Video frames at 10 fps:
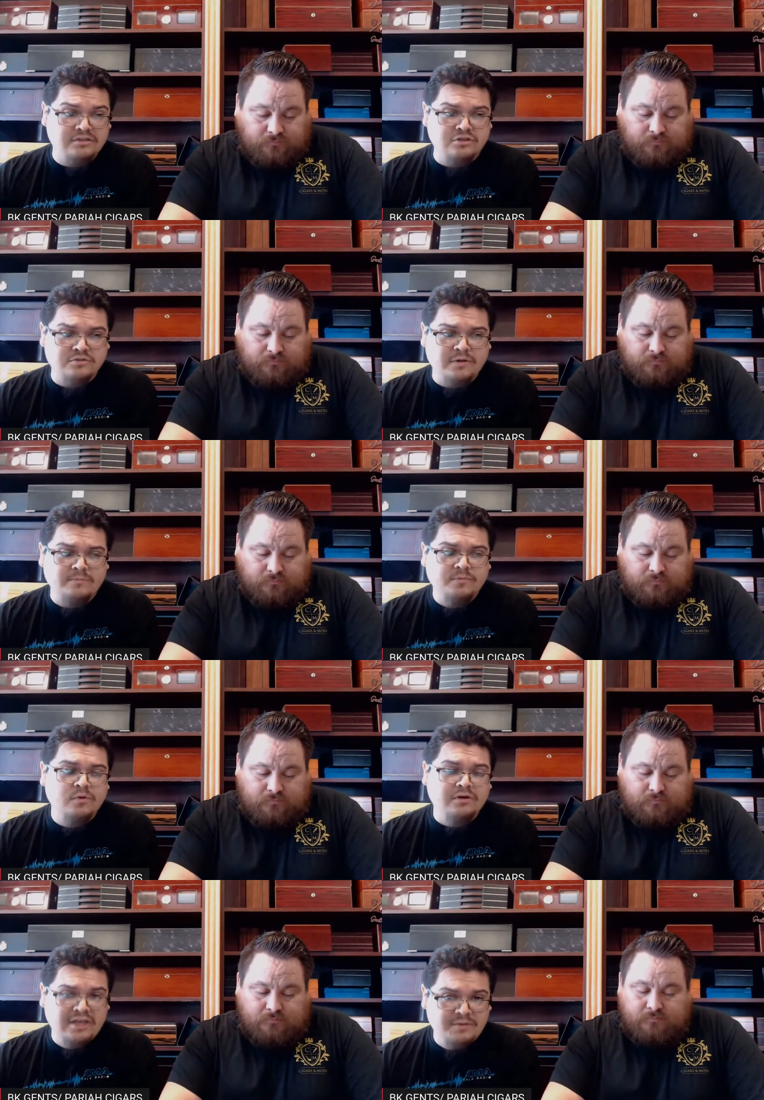Speaker 1: excuse me,
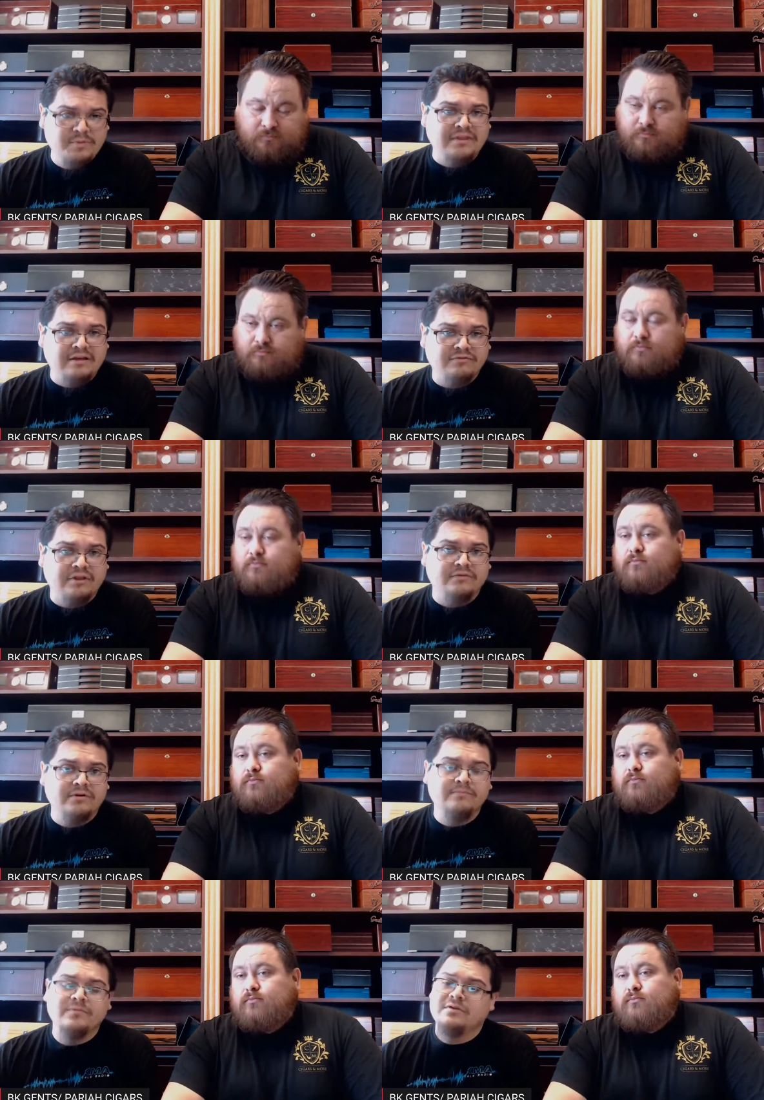while keeping that
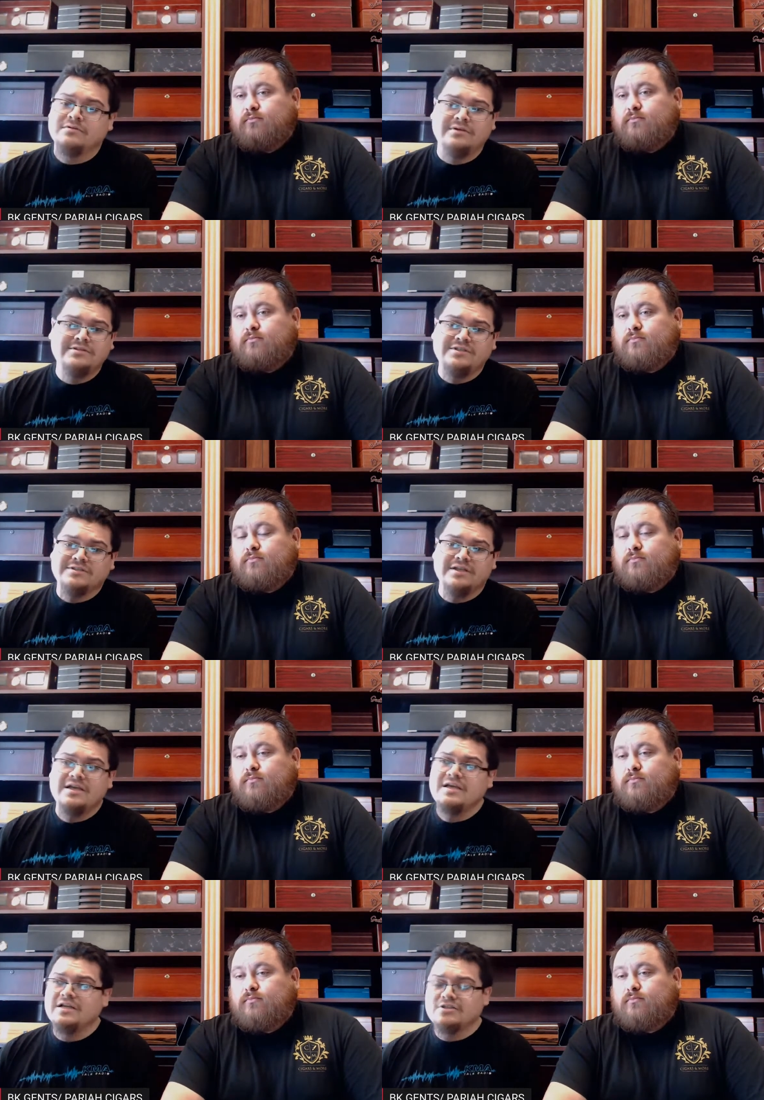flavor. So it's just
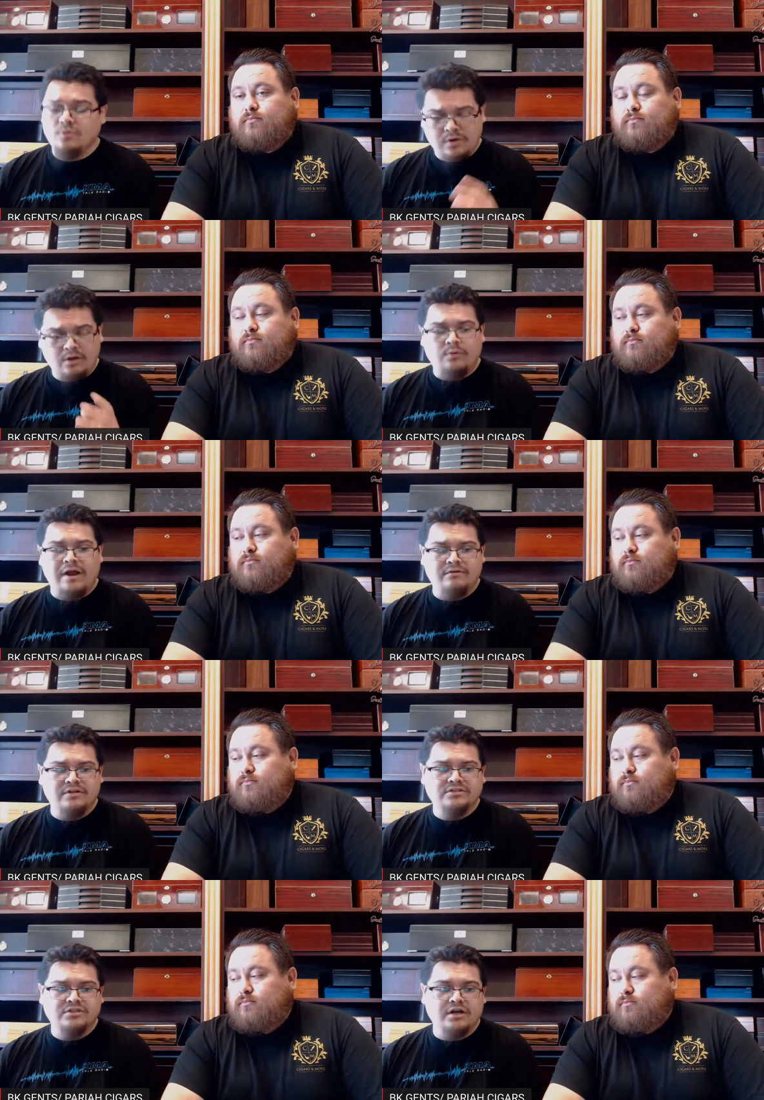it's a
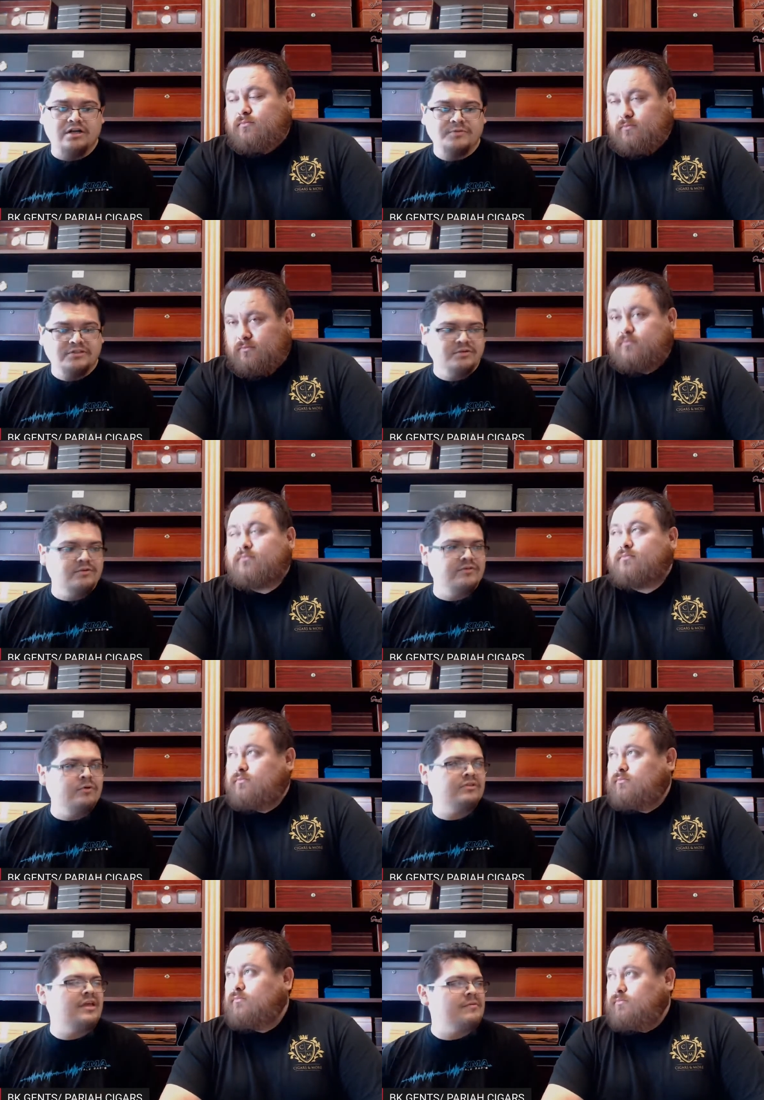well-rounded cigar, especially when
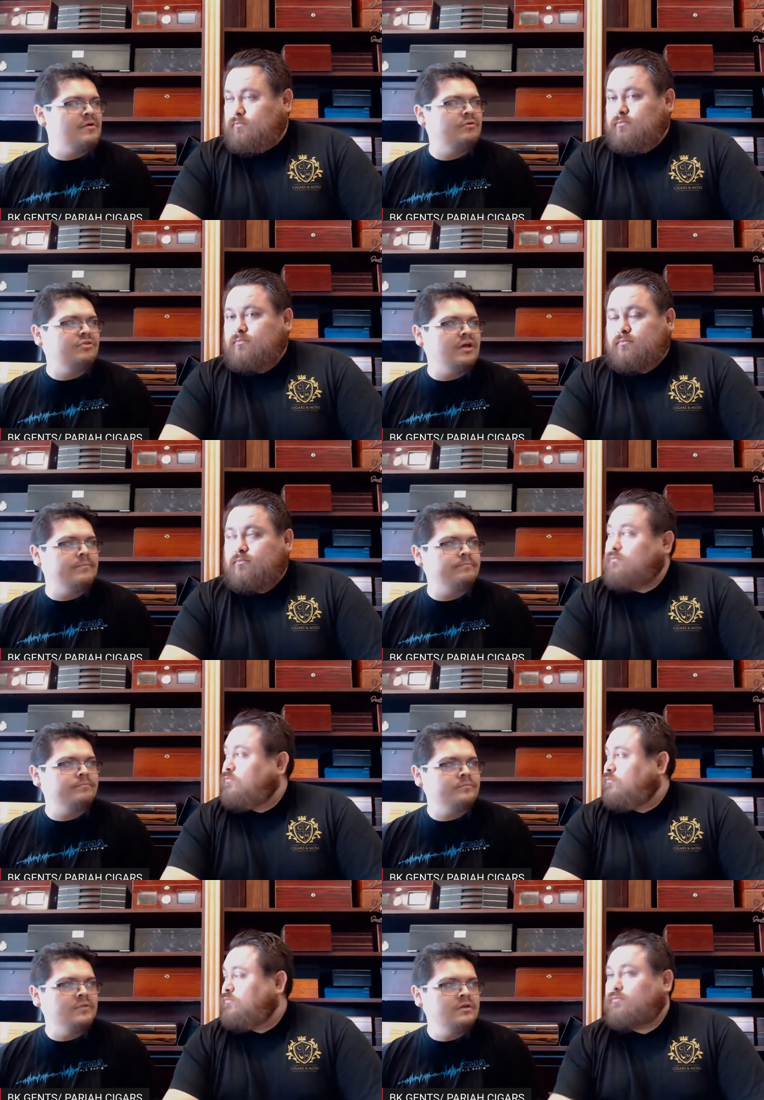what they came out with um
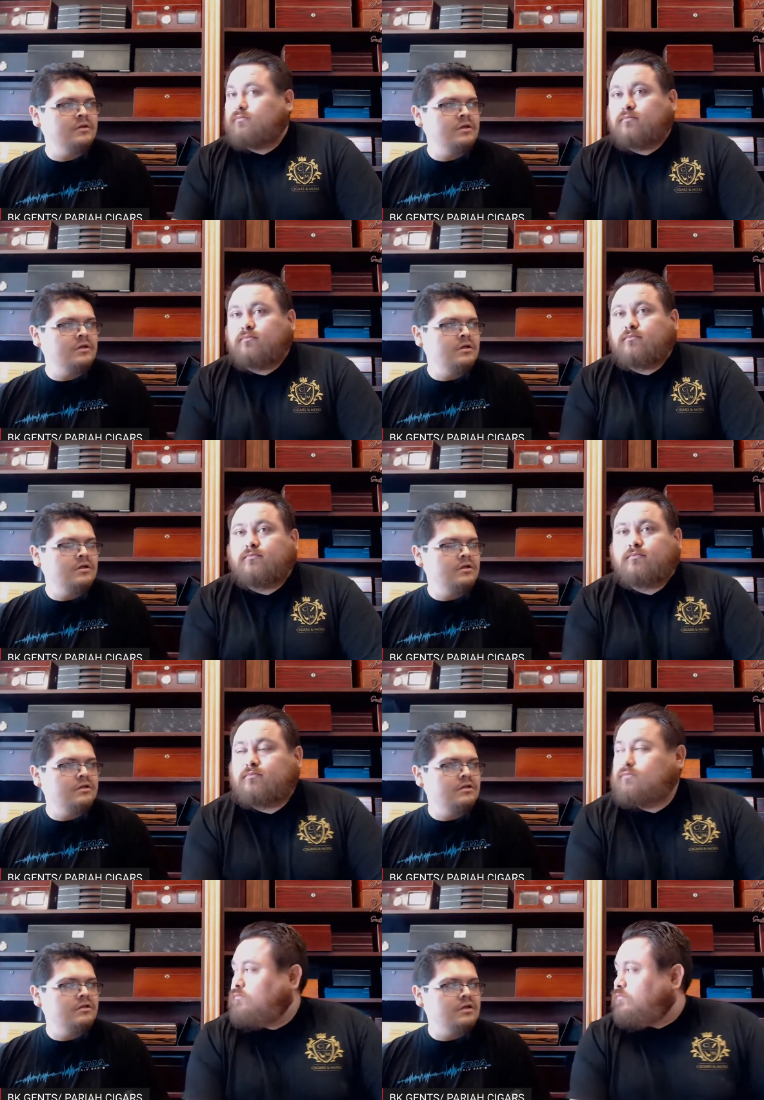
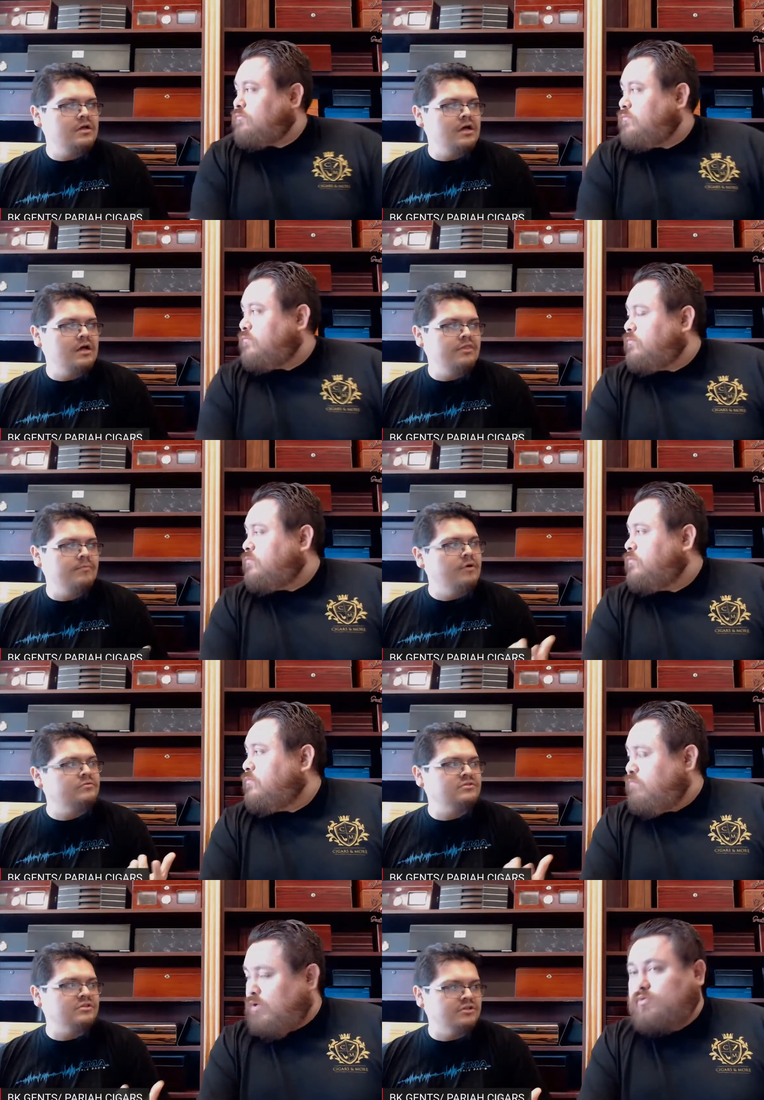uh, the
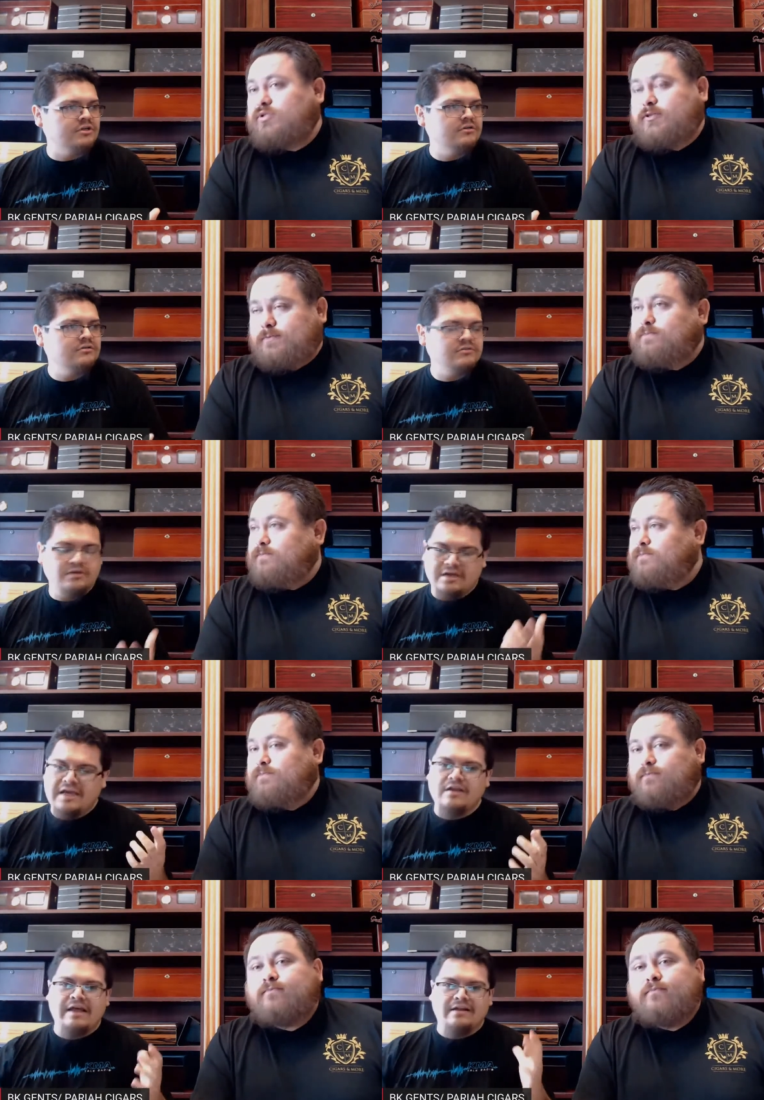bones. Bones. So
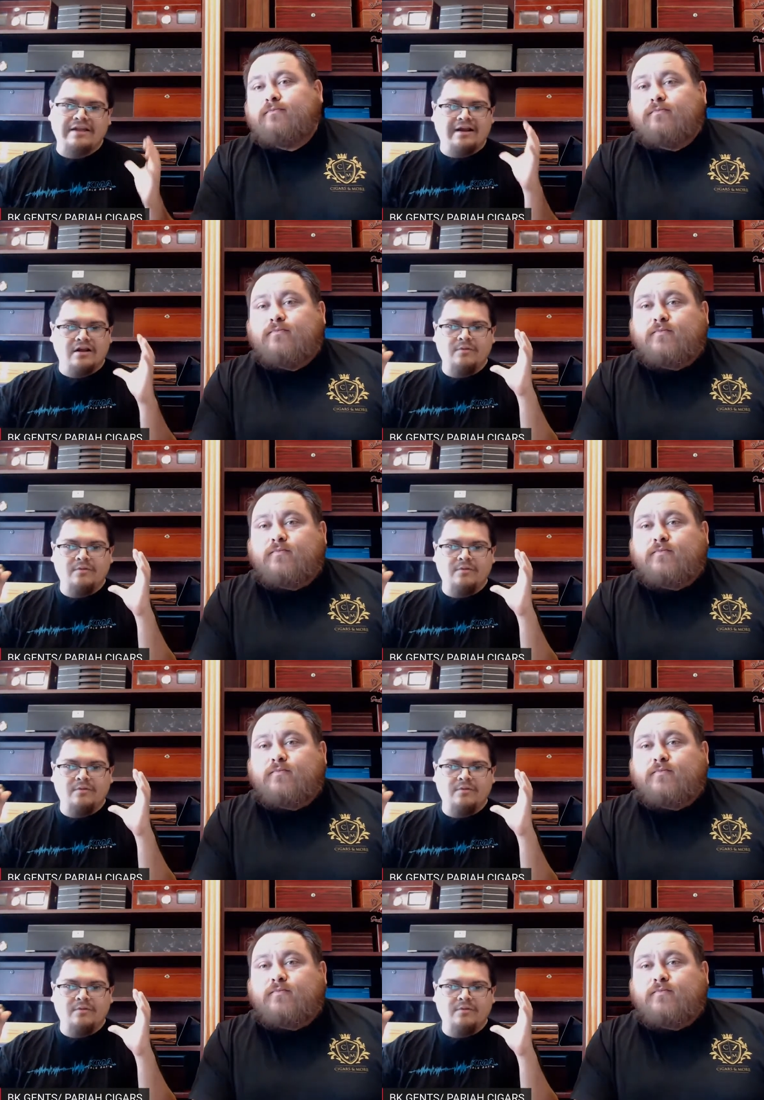again, that that